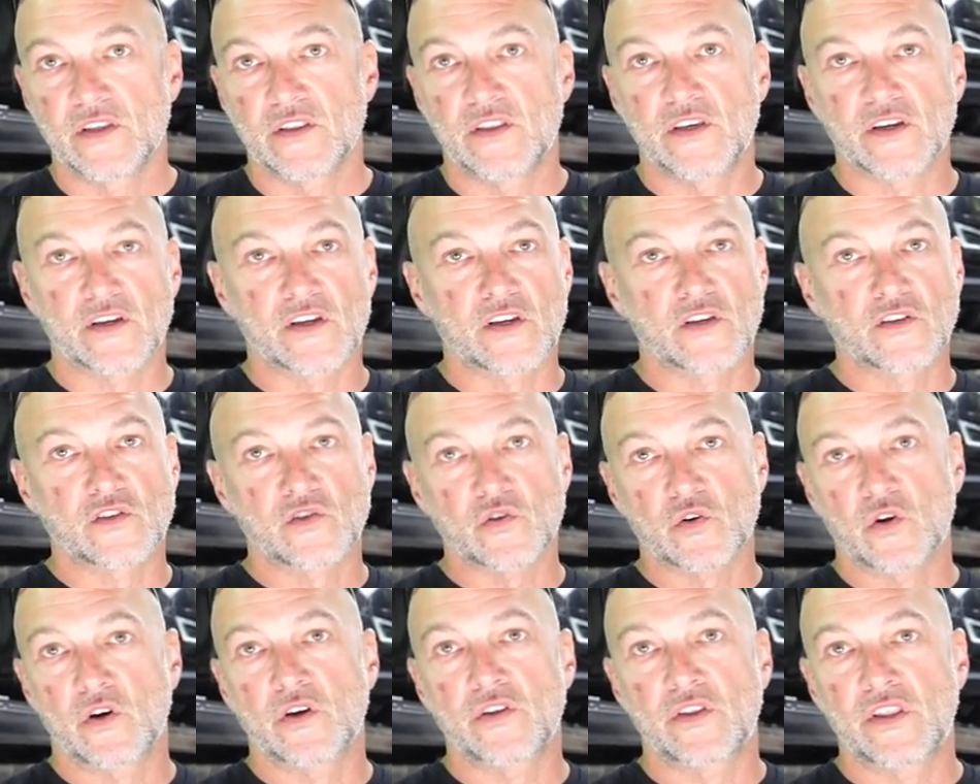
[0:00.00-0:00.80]
The
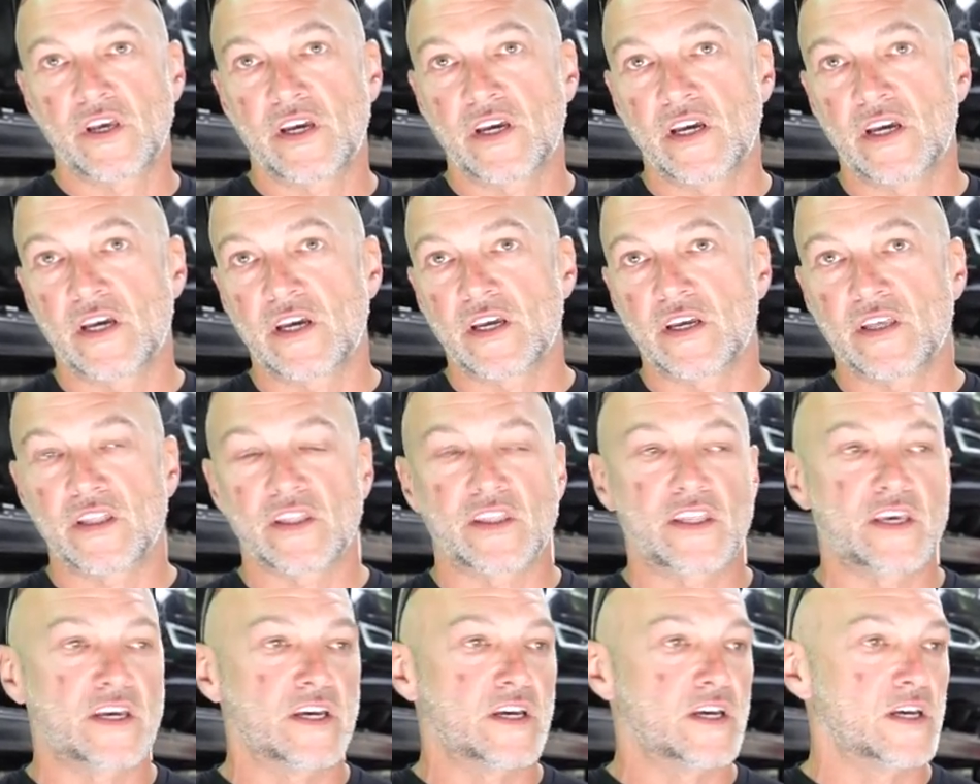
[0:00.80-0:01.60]
control,
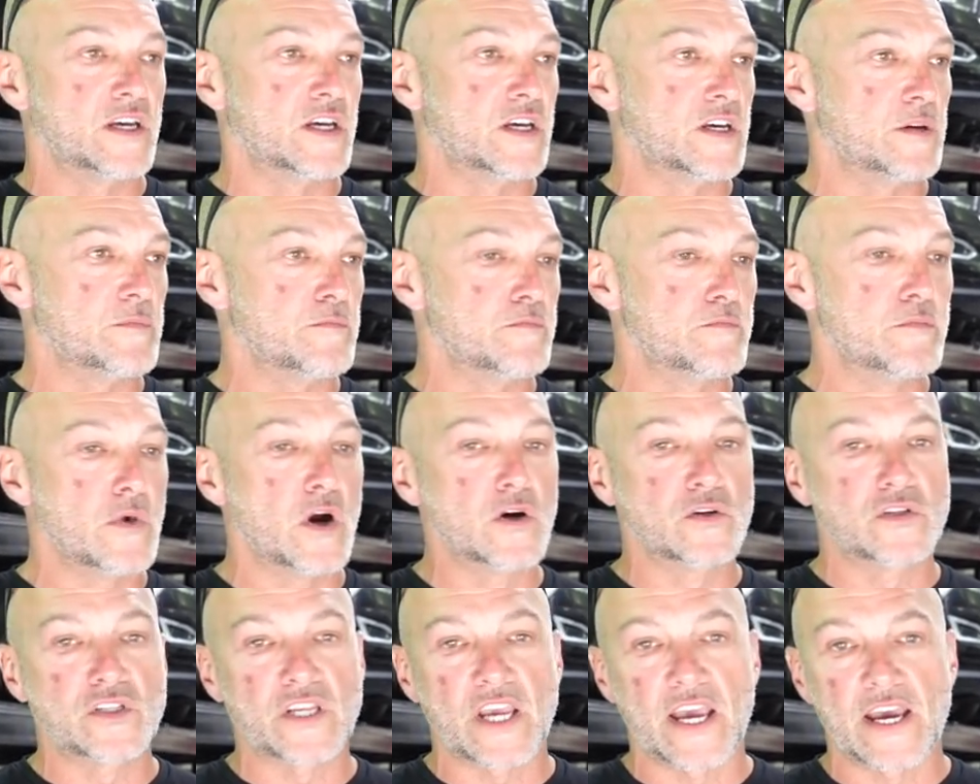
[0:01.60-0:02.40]
the
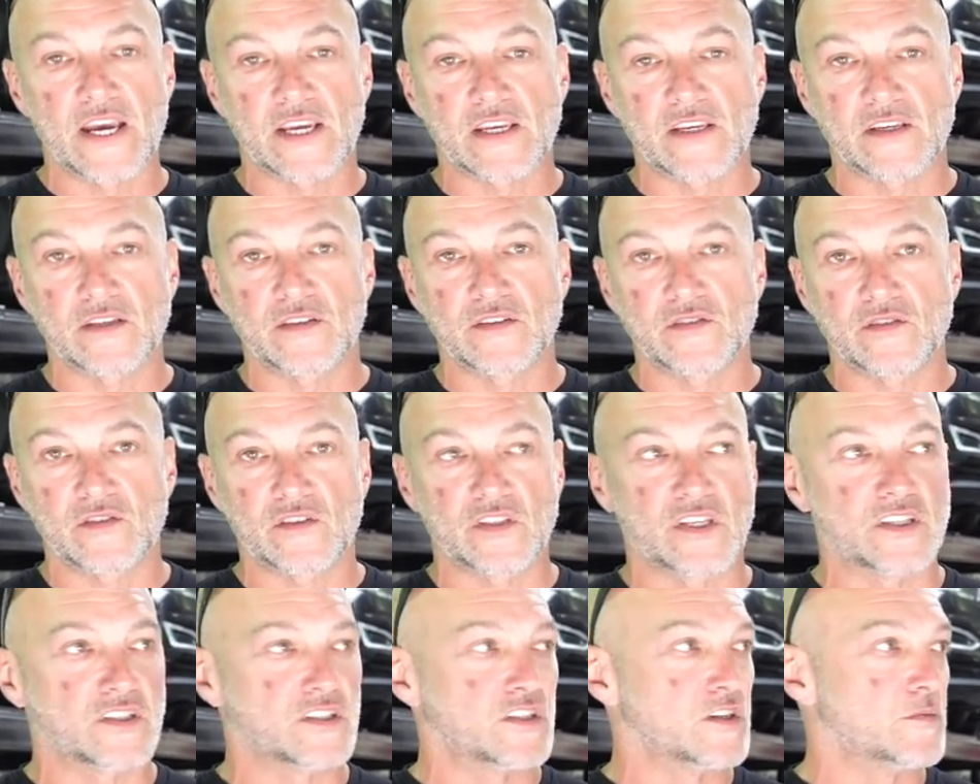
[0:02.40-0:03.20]
Motec
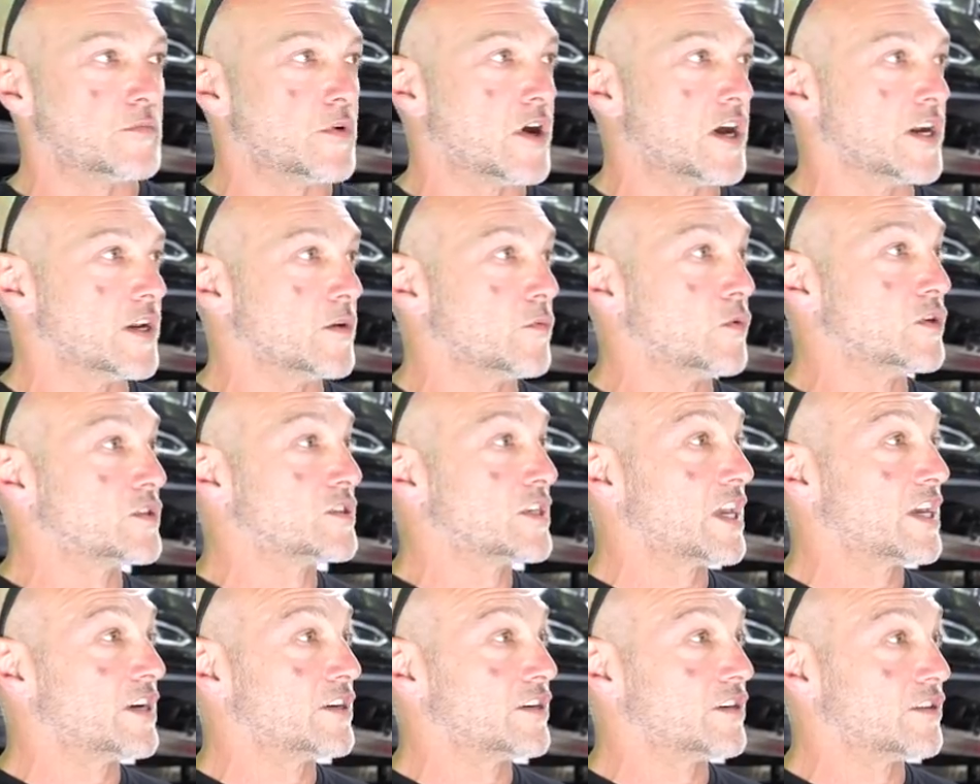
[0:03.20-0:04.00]
system on it.
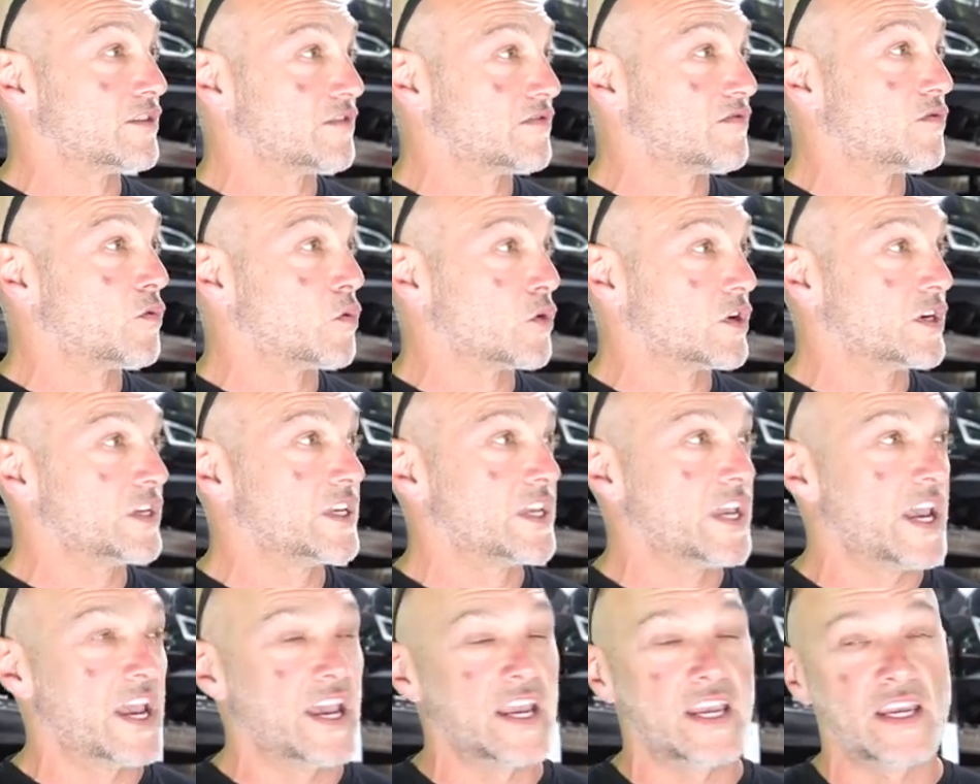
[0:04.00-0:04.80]
What's that? Another
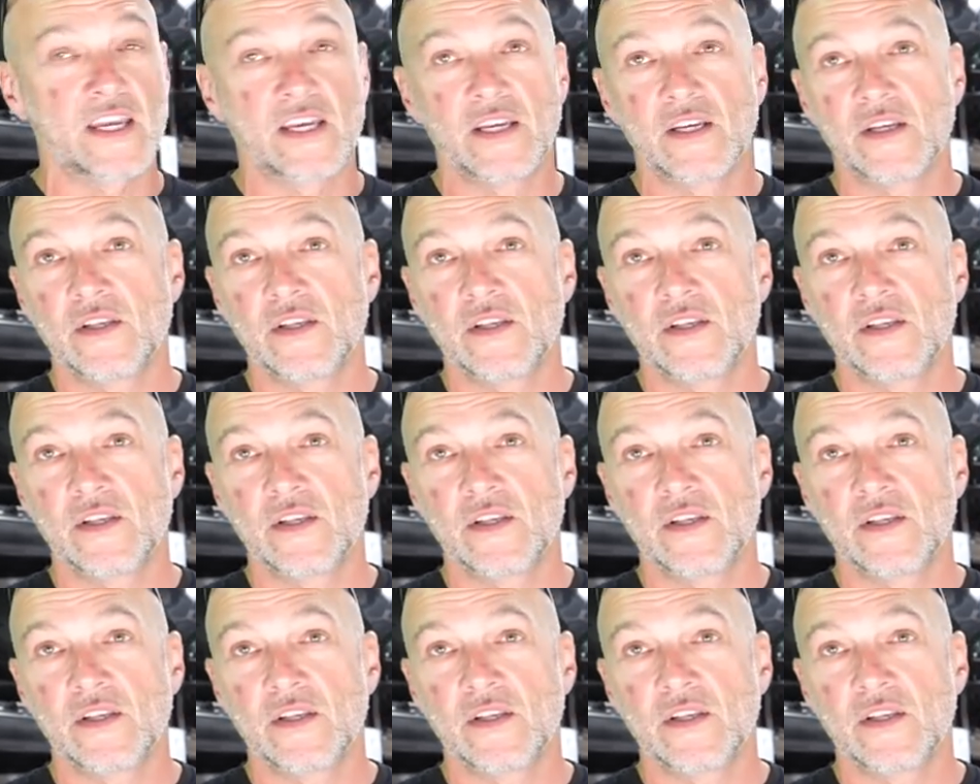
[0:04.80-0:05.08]
$40,000.